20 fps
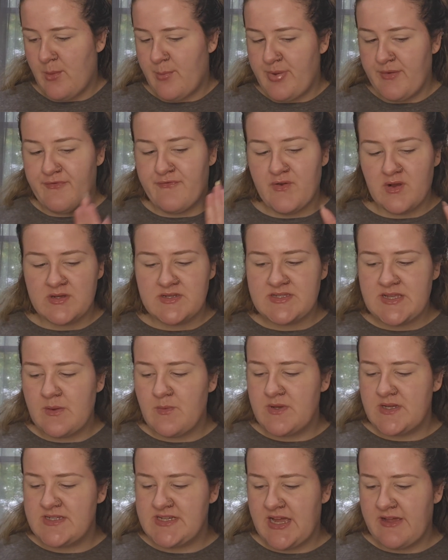But first, I
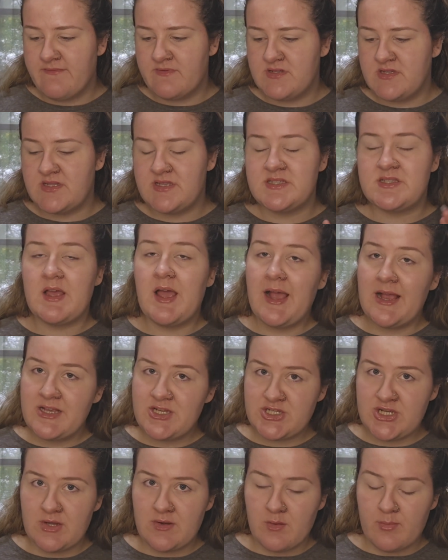want to dive into this
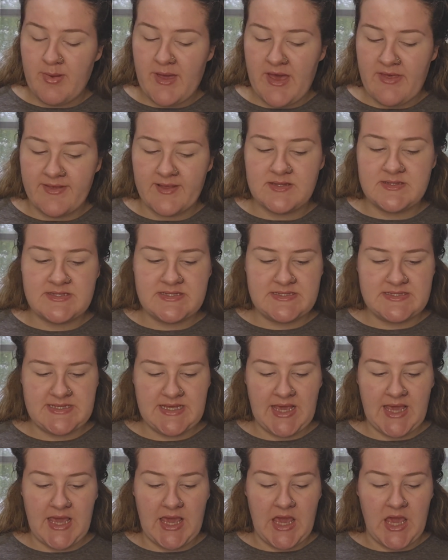eyeshadow palette and
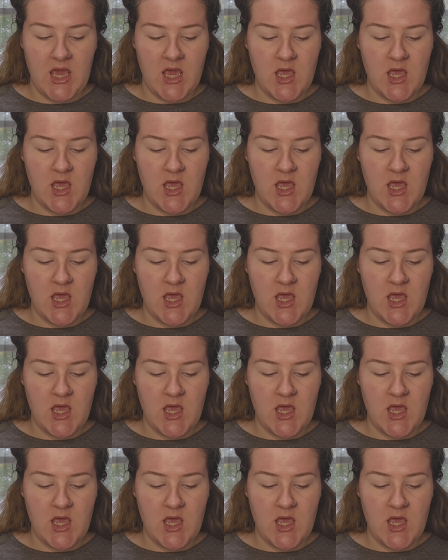see